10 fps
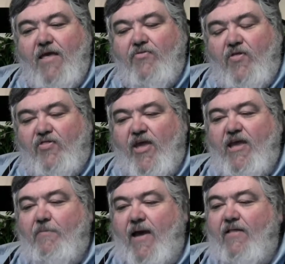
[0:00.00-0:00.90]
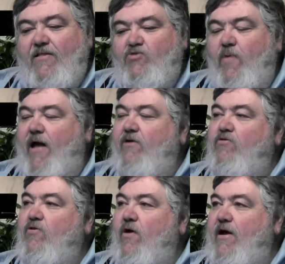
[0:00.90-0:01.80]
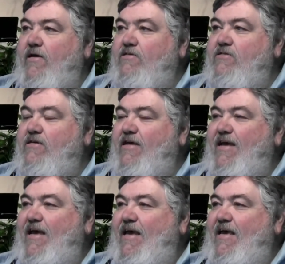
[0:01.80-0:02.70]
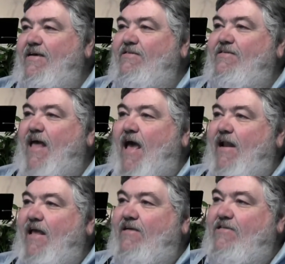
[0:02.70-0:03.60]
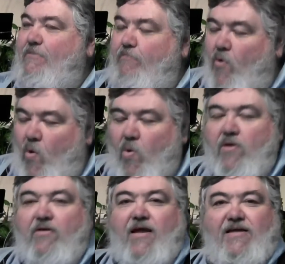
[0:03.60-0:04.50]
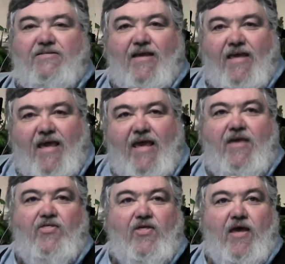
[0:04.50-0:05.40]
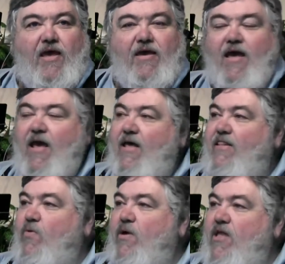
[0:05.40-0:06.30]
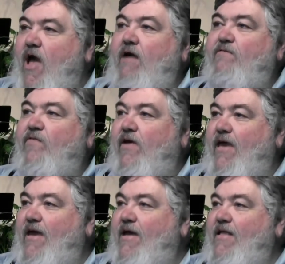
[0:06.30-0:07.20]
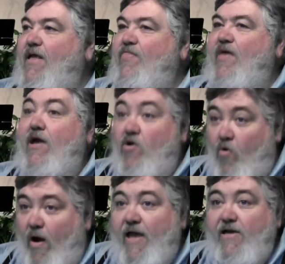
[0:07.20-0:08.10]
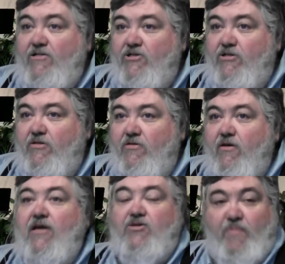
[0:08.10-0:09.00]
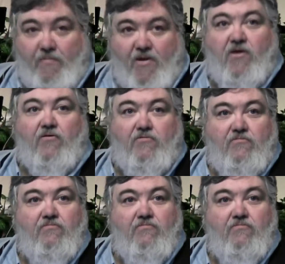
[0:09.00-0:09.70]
the thing about this radical grace is that it's important. It's a key thing that we not forget that grace is biblical.